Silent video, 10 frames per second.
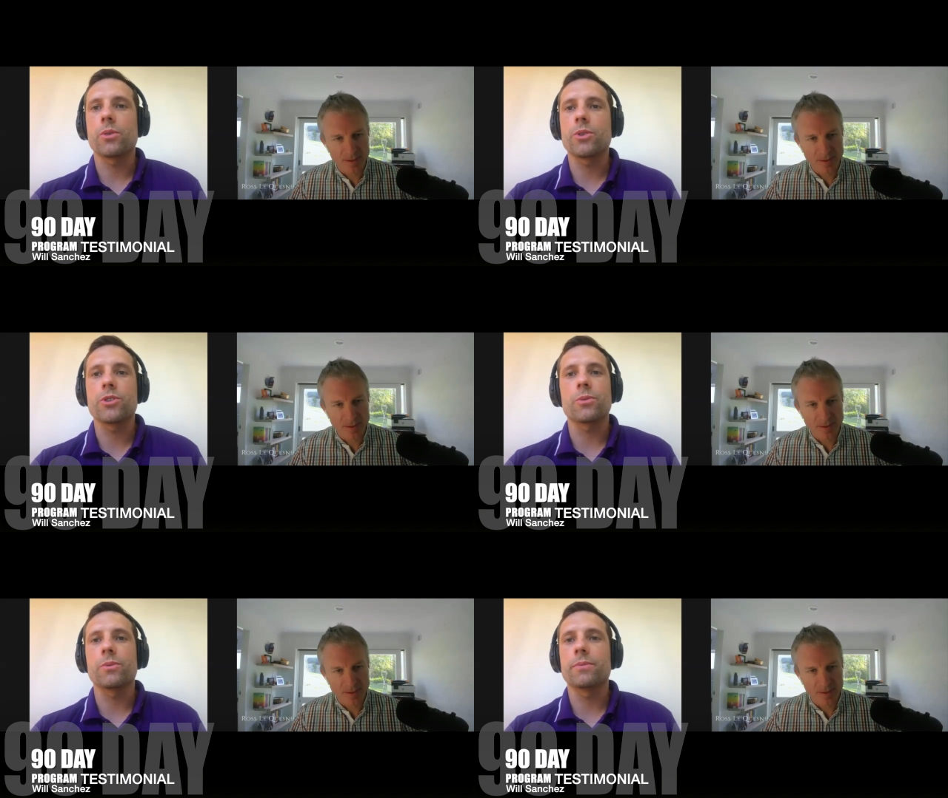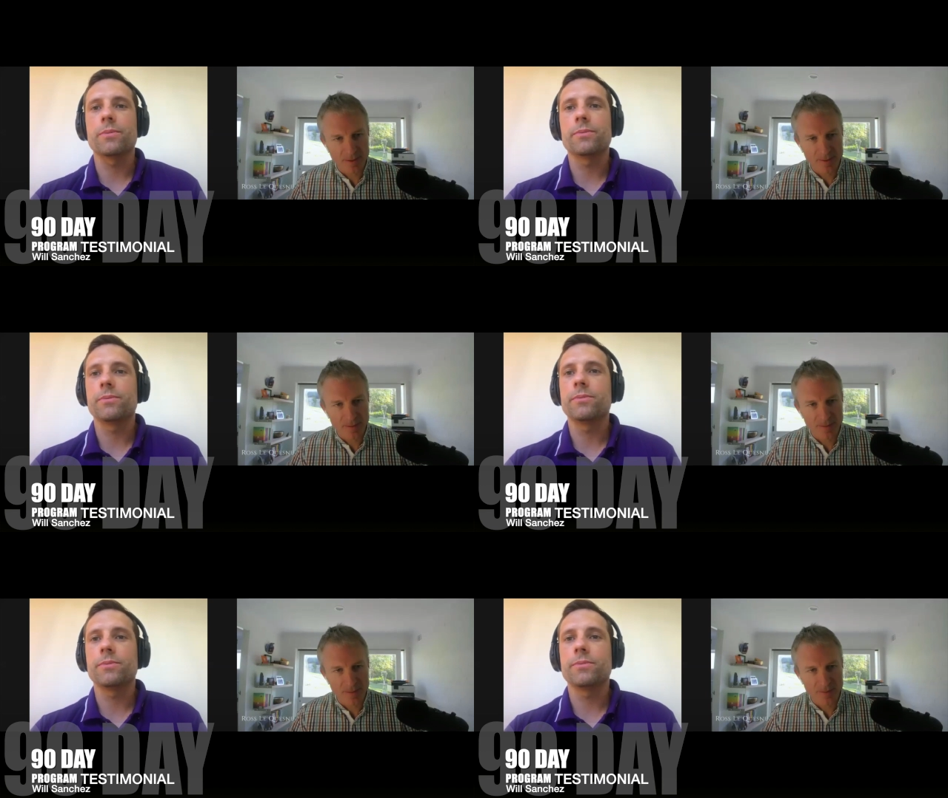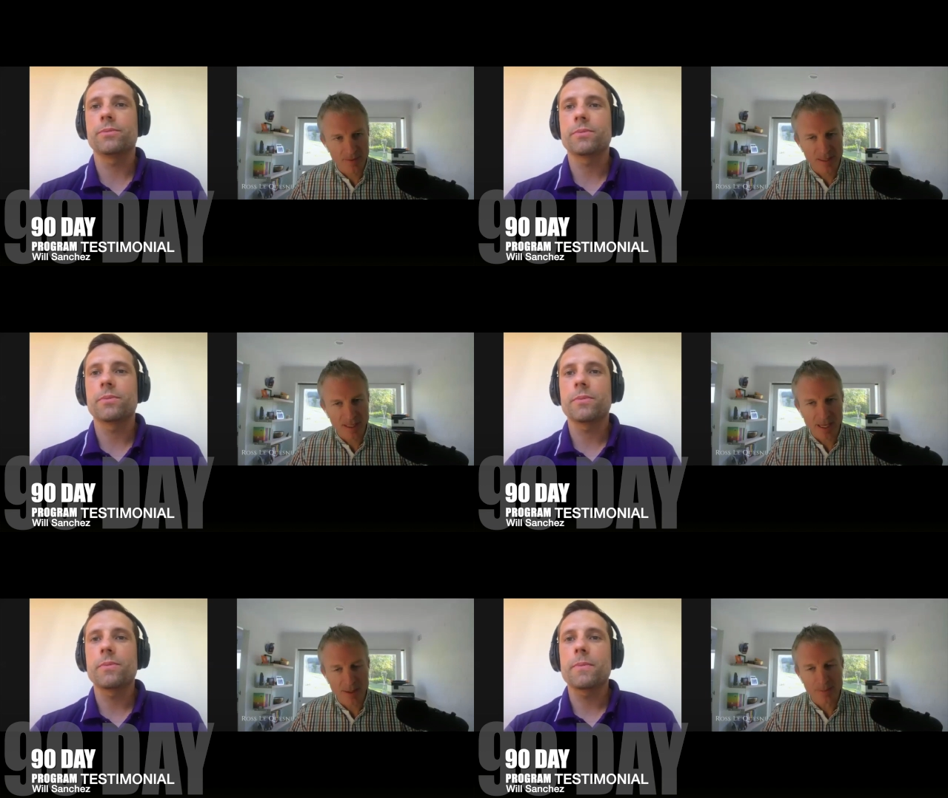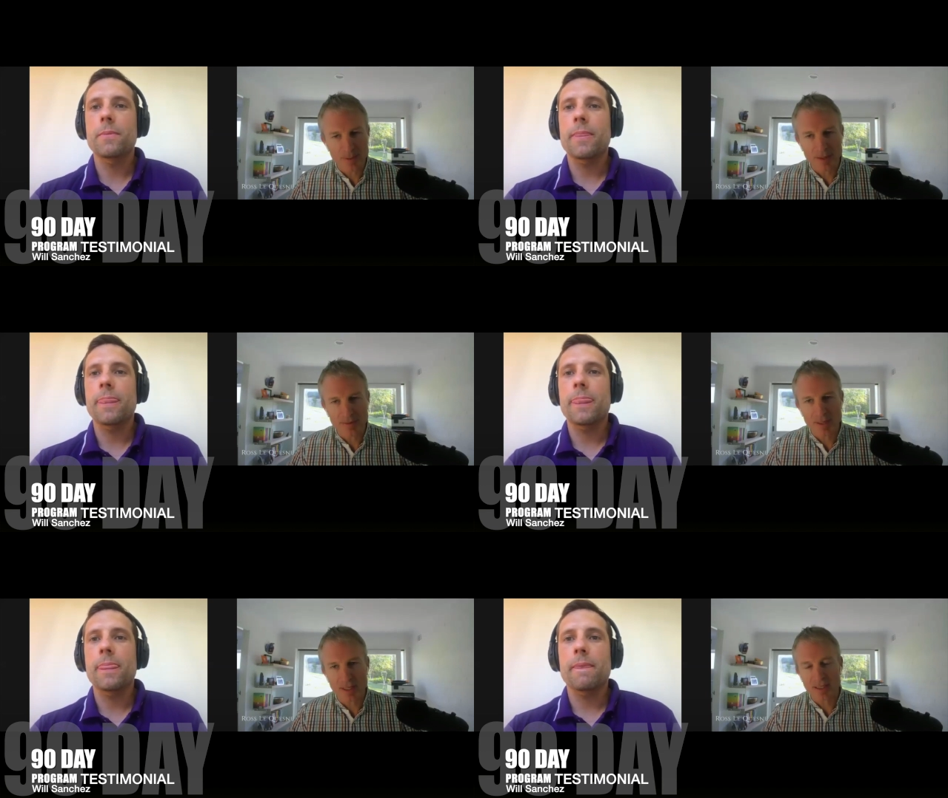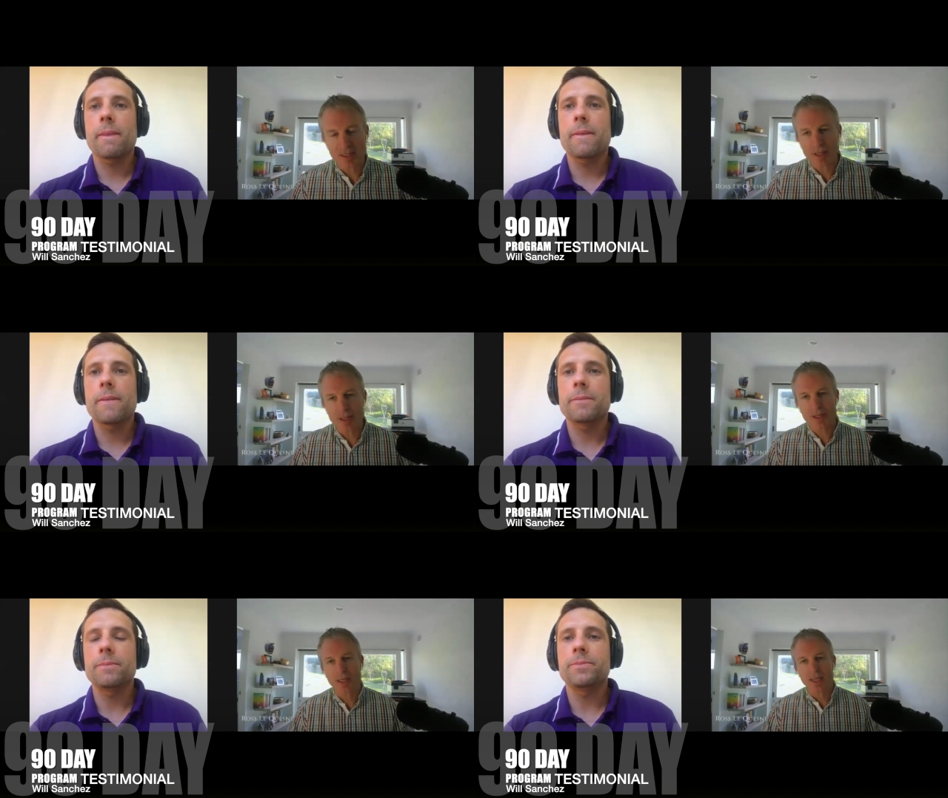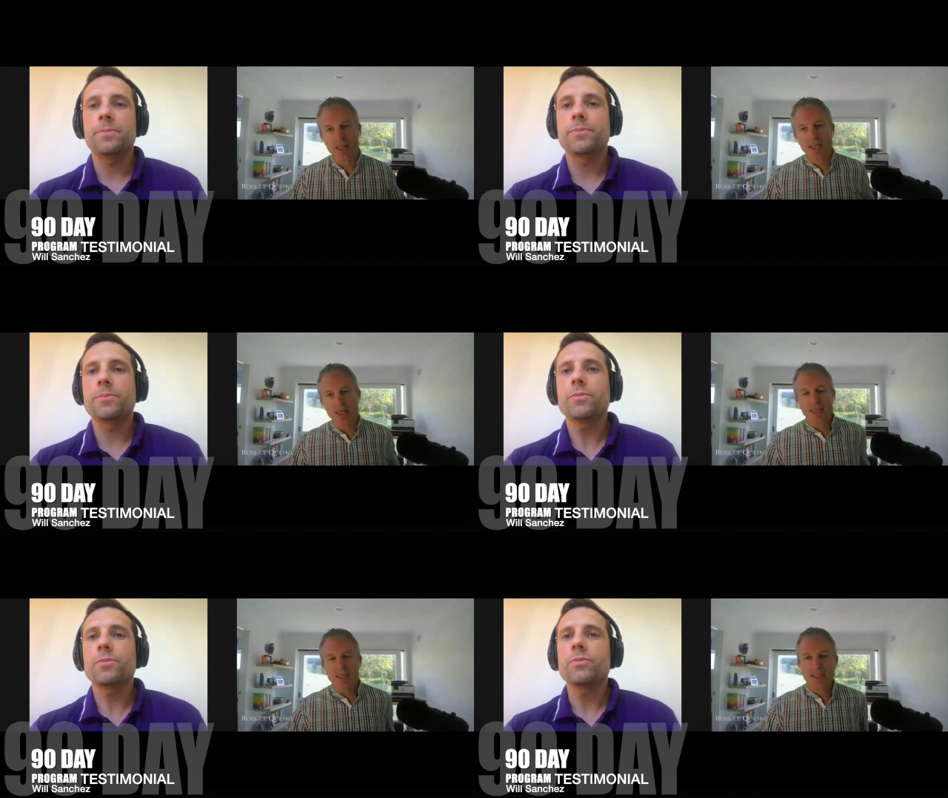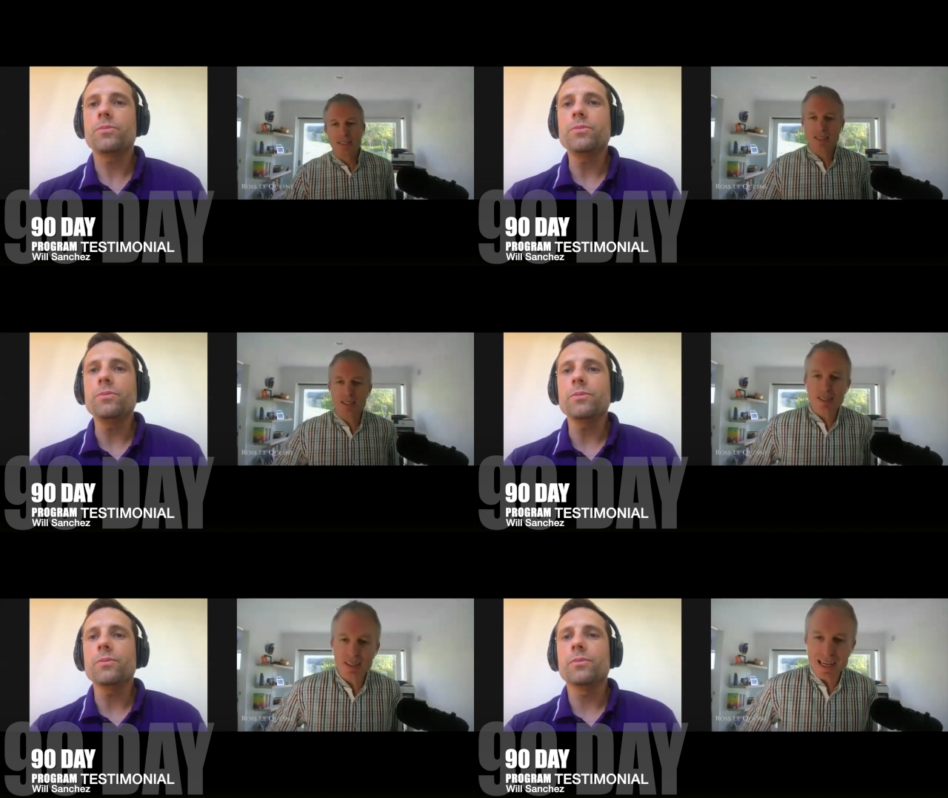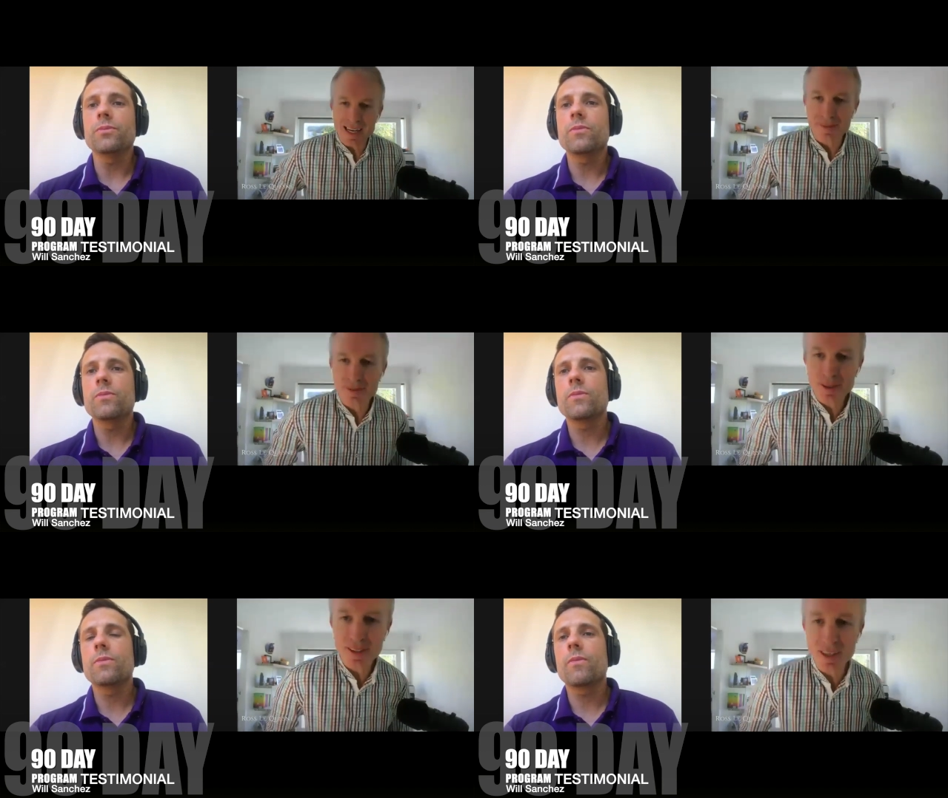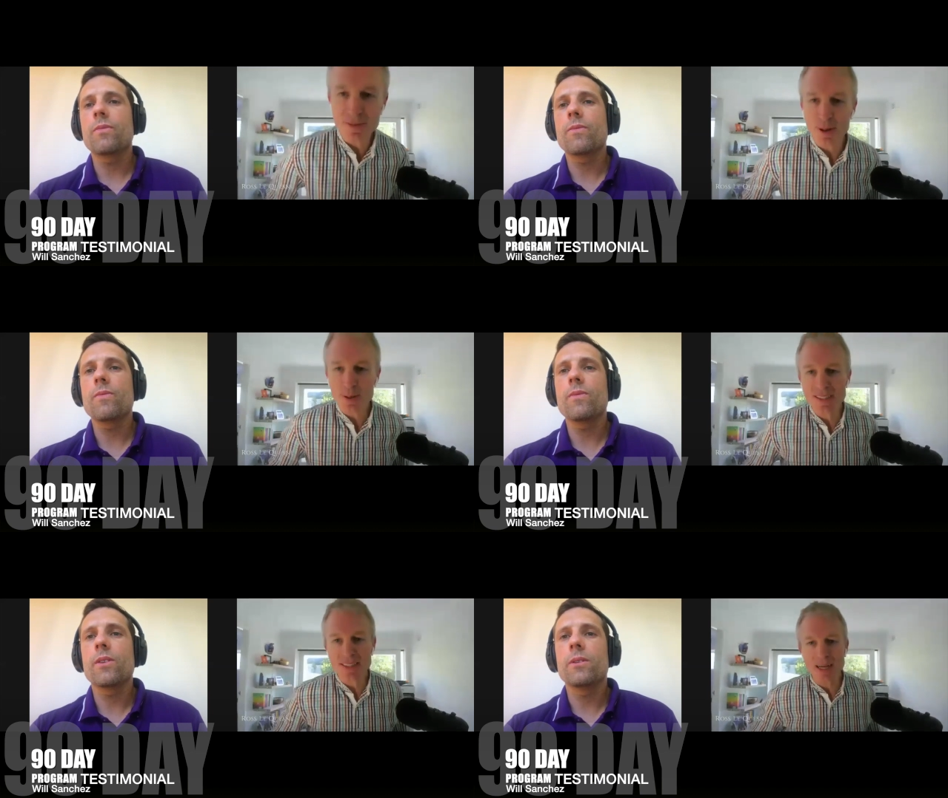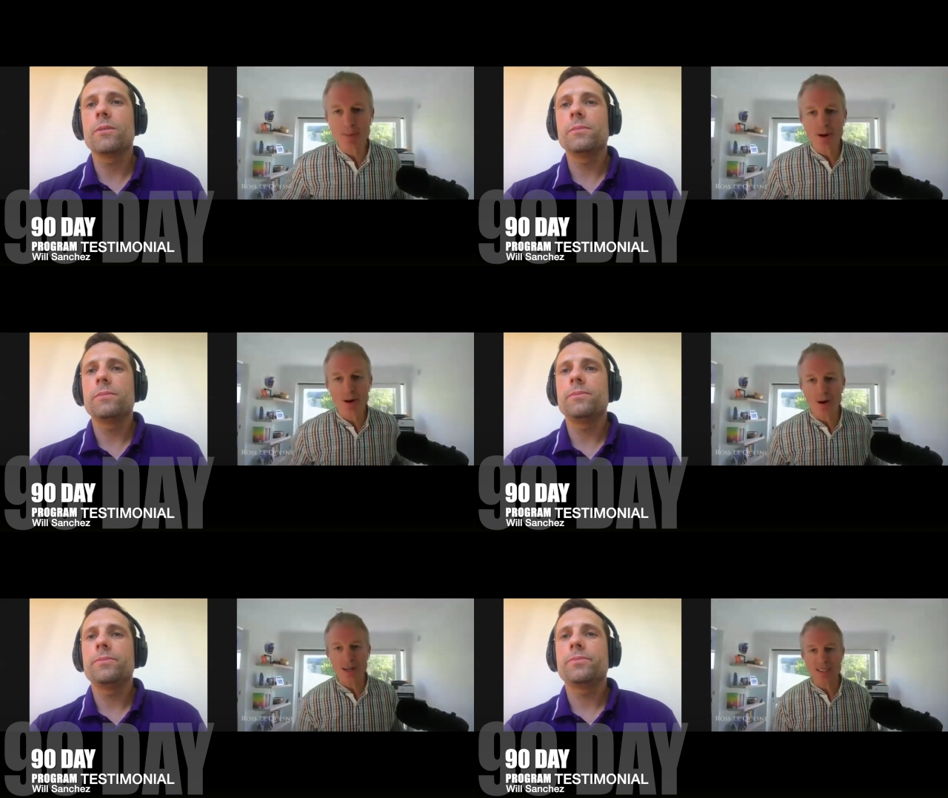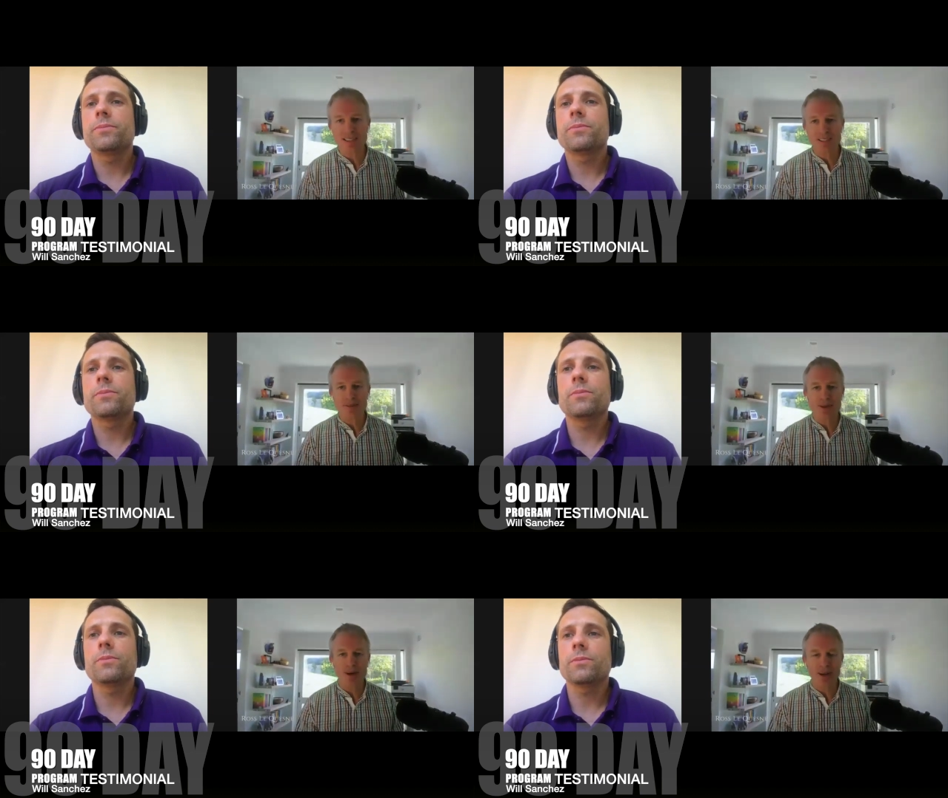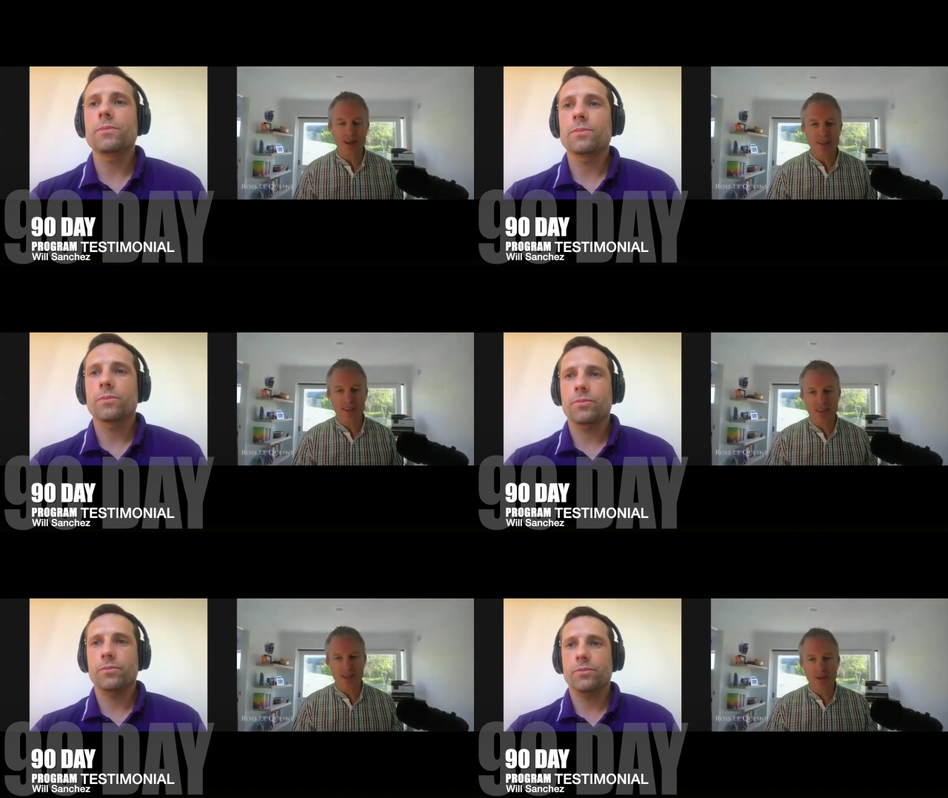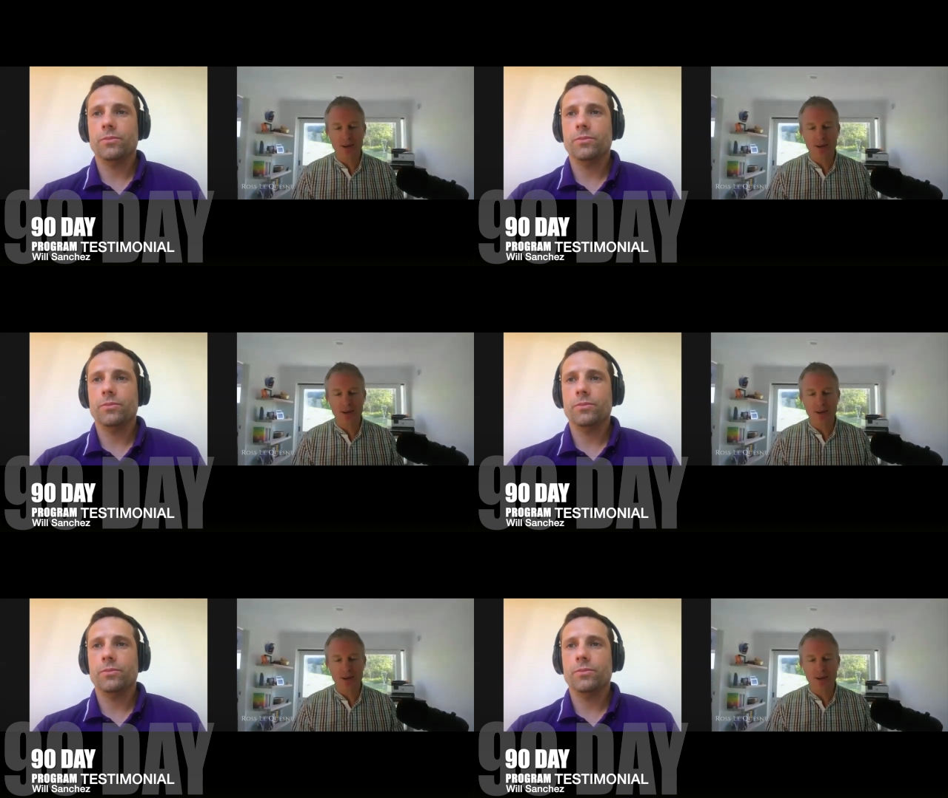Speaker 1: crucial.
Speaker 2: Yeah, definitely. So yeah, if you if I was to summarize, you've got you know,